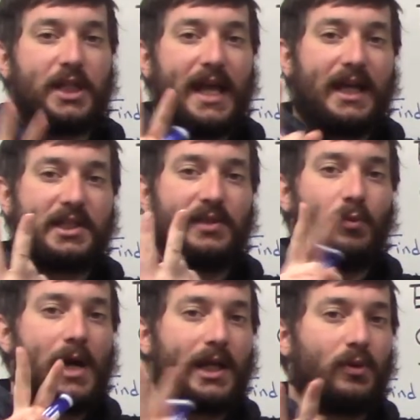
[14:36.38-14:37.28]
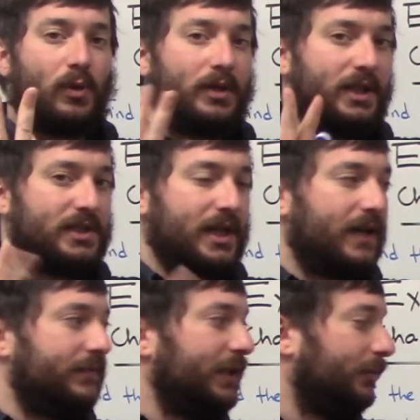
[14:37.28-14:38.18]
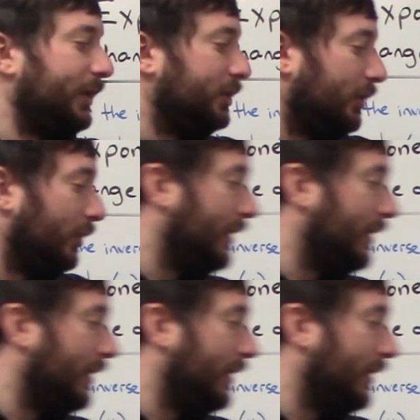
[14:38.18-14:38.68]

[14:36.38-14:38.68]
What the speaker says: x and y coordinates of the original.